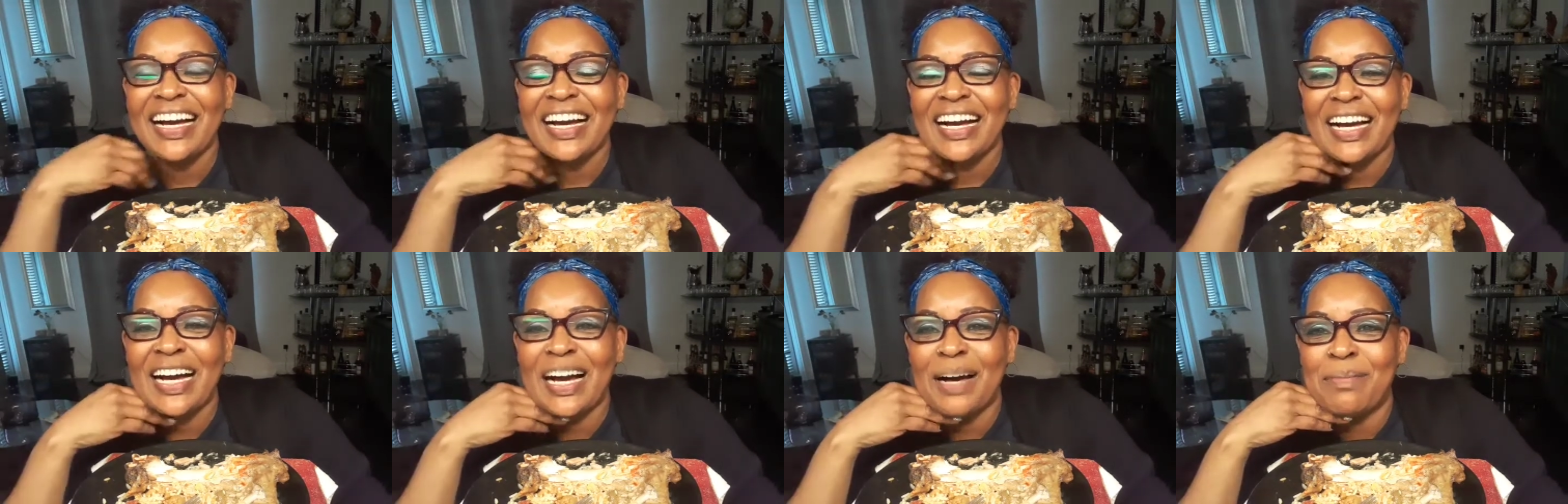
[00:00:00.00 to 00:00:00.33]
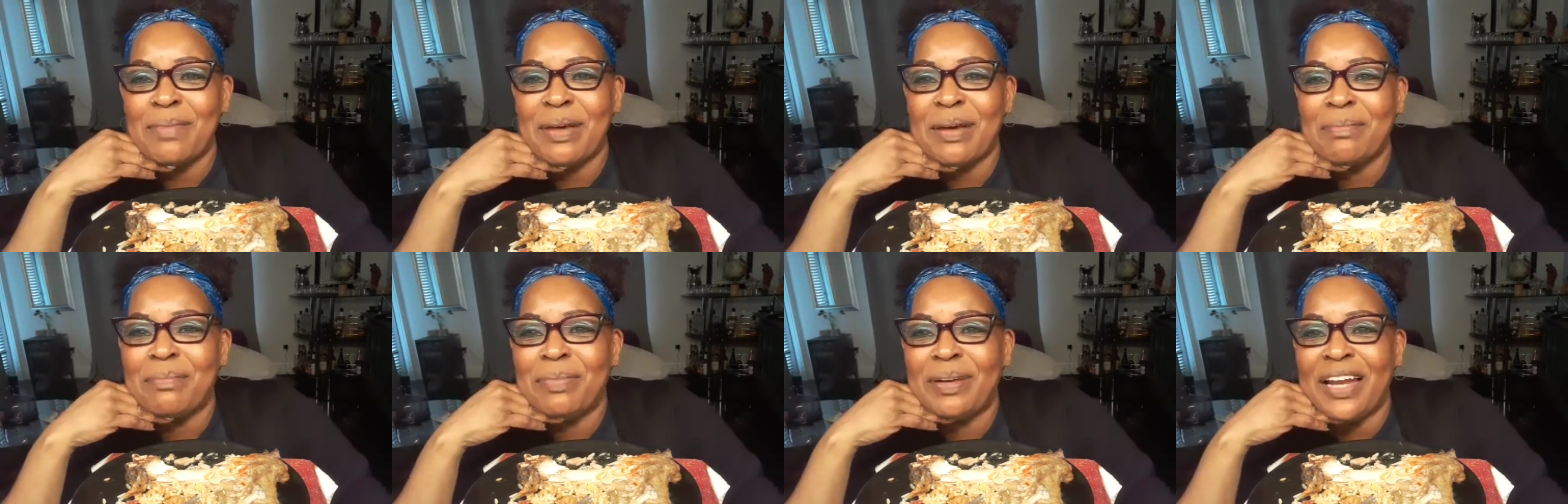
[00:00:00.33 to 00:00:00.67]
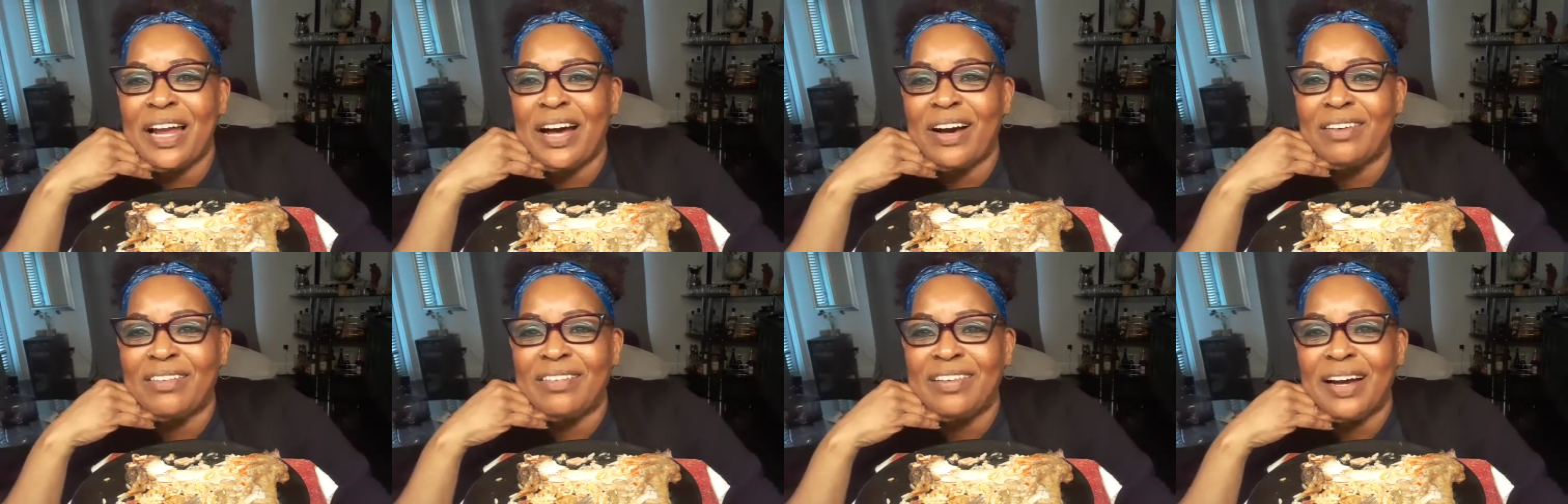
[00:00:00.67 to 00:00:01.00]
Comment
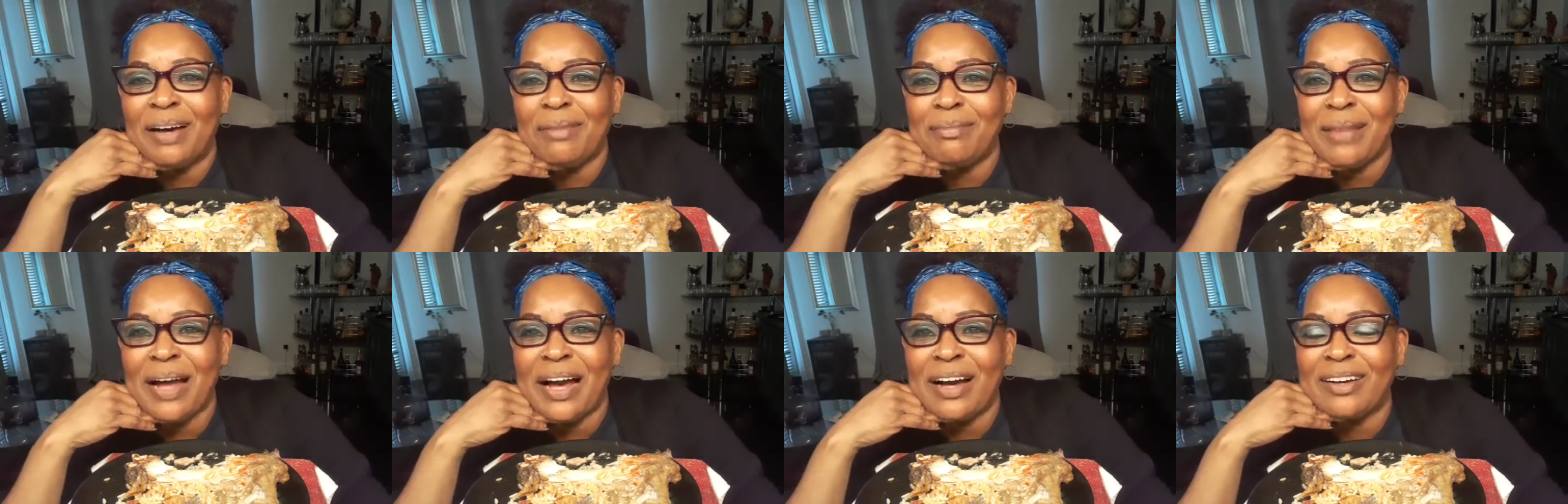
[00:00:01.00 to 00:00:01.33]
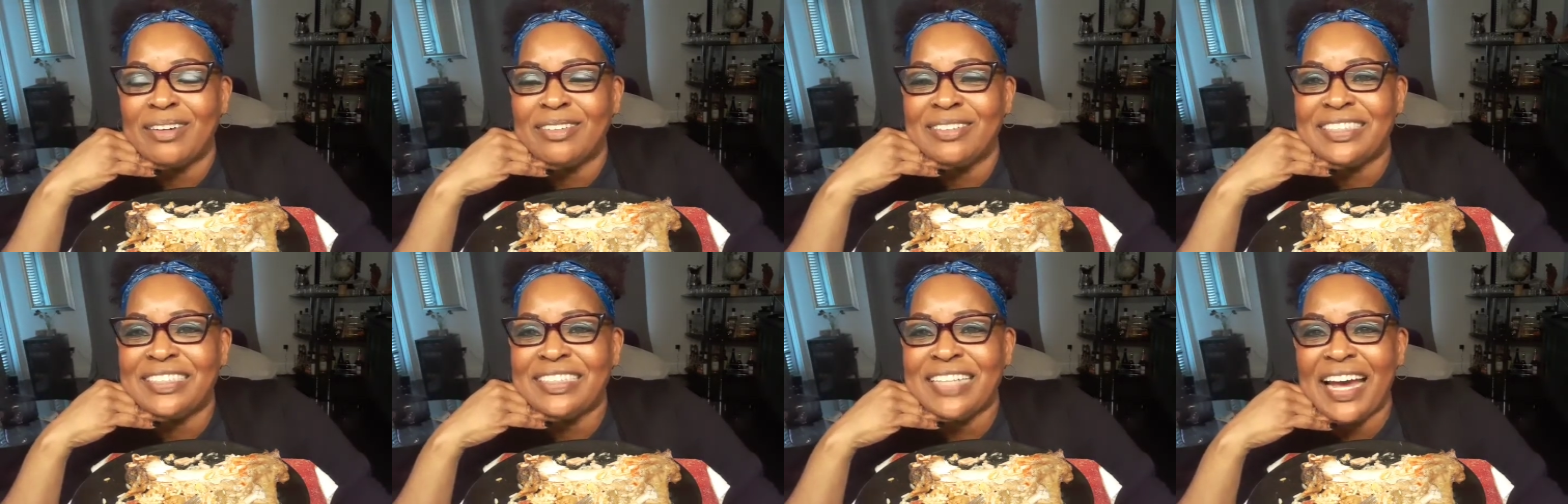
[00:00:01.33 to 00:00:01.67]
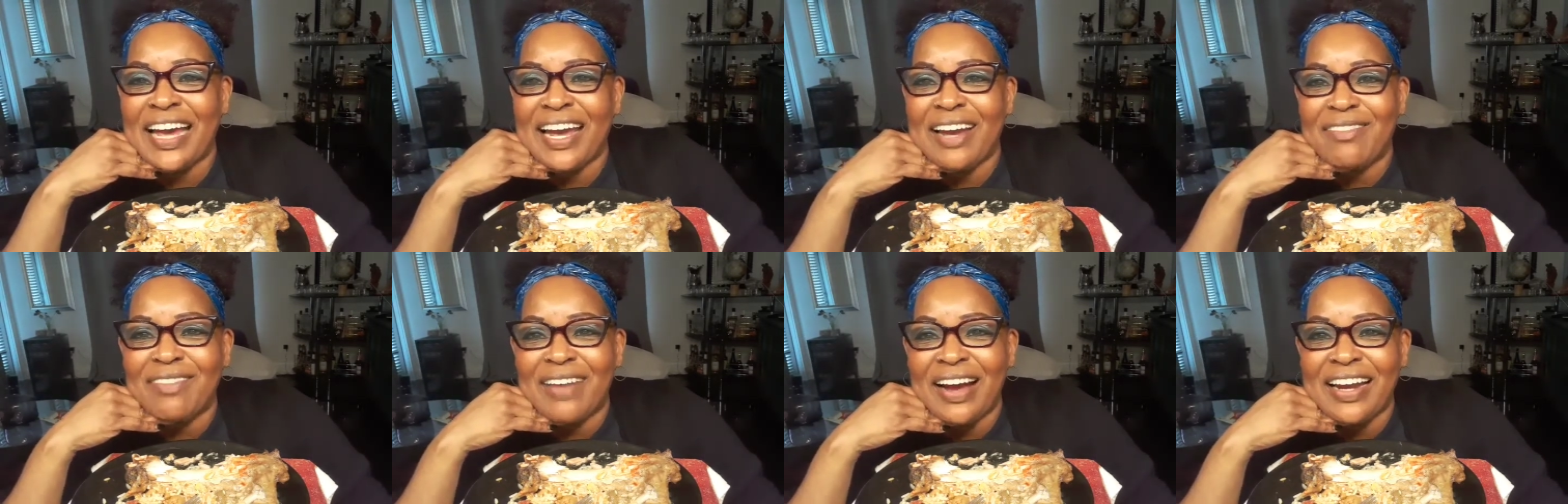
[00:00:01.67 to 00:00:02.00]
below. I'm not going to
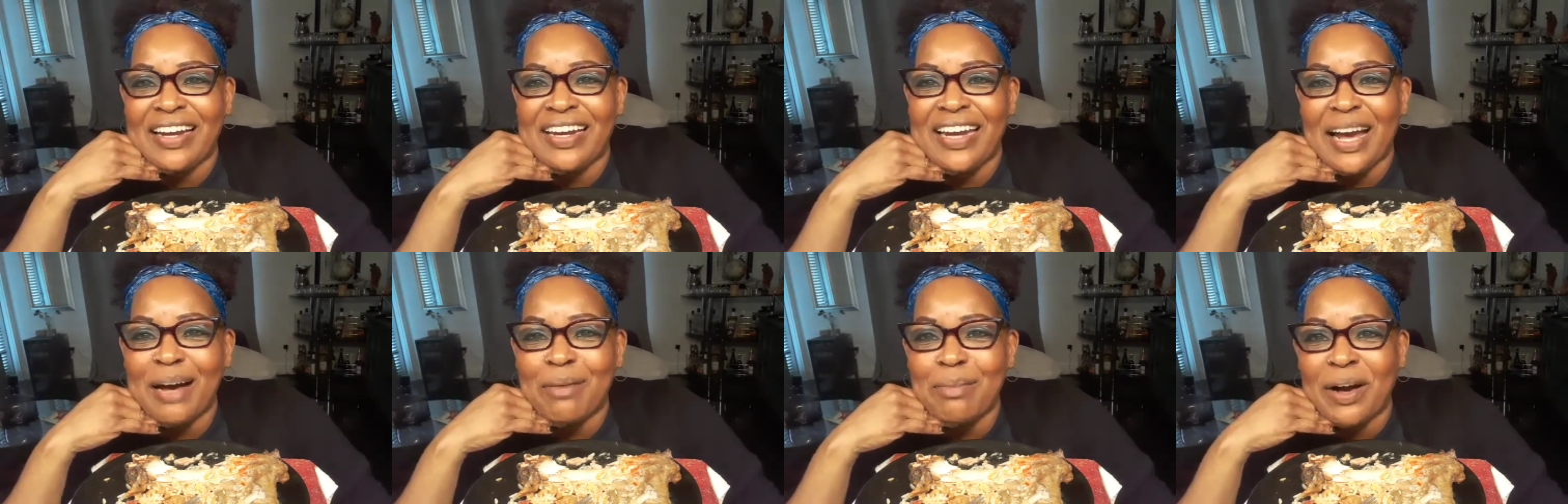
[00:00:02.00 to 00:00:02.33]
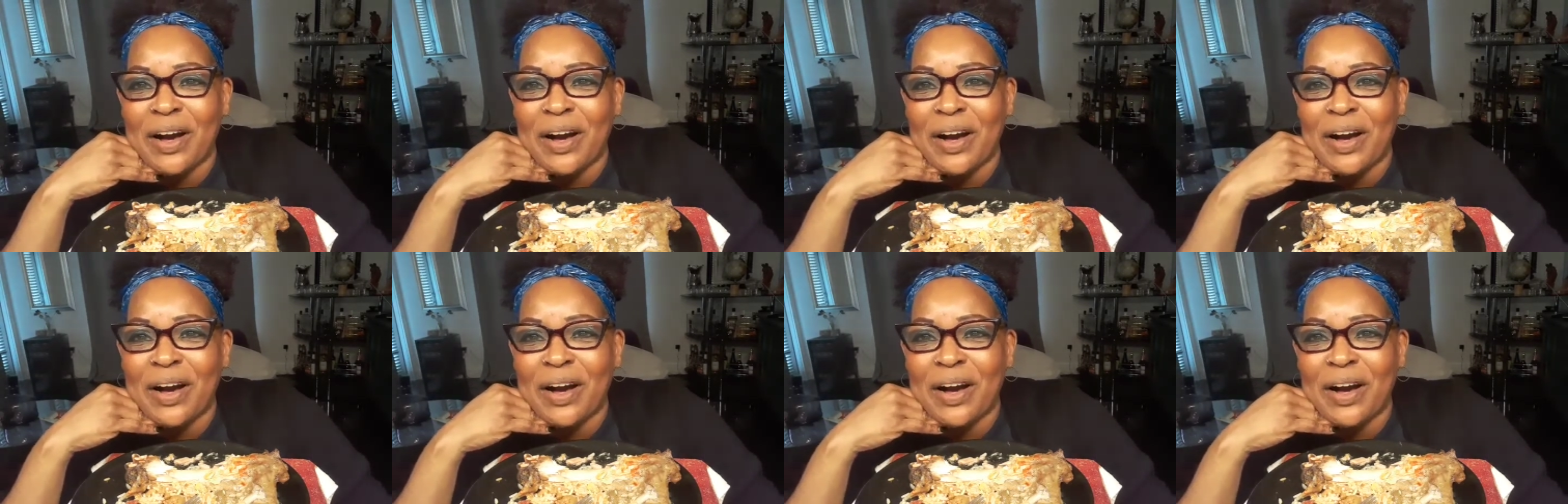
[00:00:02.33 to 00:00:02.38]
say it right now,